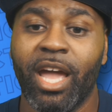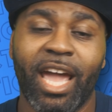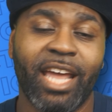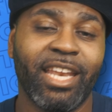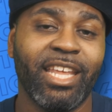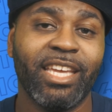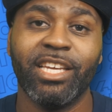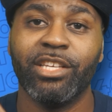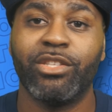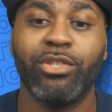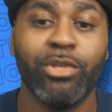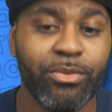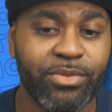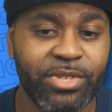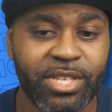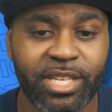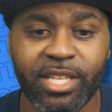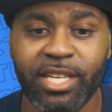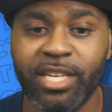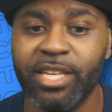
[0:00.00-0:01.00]
and they get two
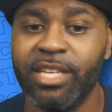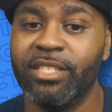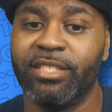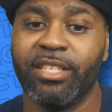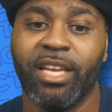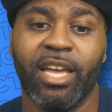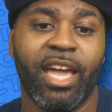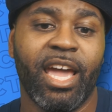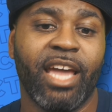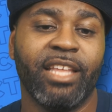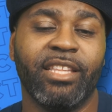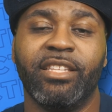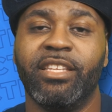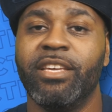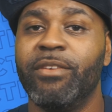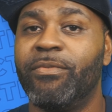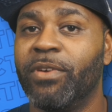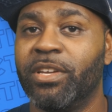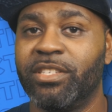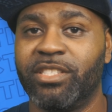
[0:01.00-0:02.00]
TDs, and the
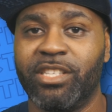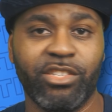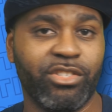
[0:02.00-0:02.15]
defense